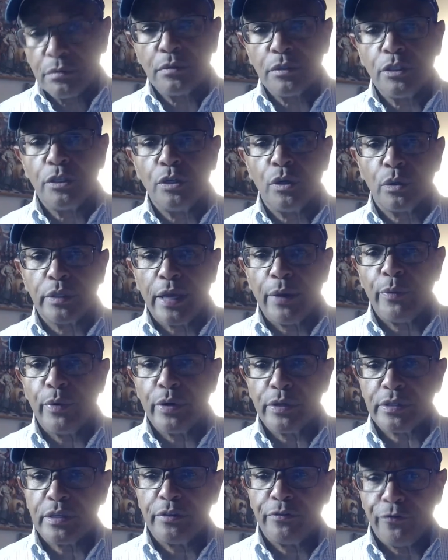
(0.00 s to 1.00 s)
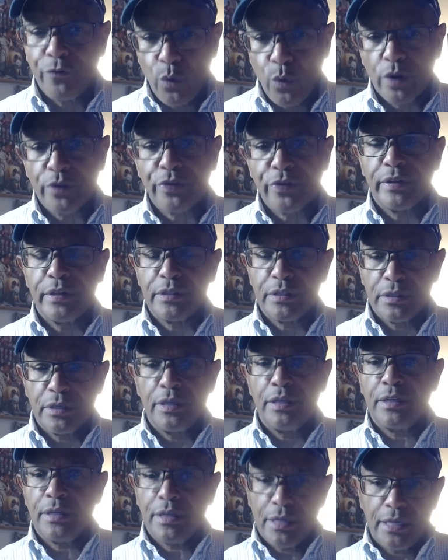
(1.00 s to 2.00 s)
they was in 4th
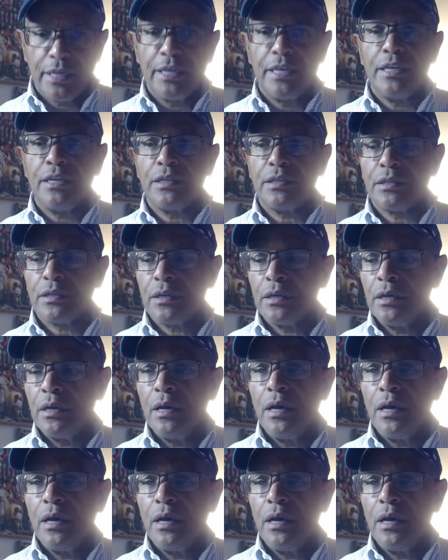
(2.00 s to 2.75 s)
in the East.